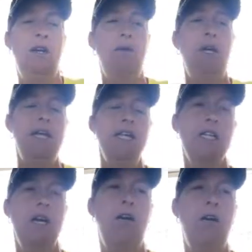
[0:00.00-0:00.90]
I mean, it's
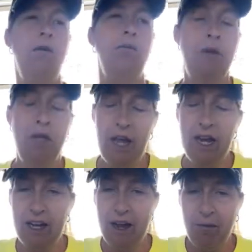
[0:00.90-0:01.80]
up, but
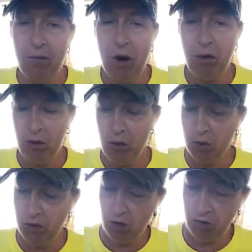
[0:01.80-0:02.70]
like I probably won't go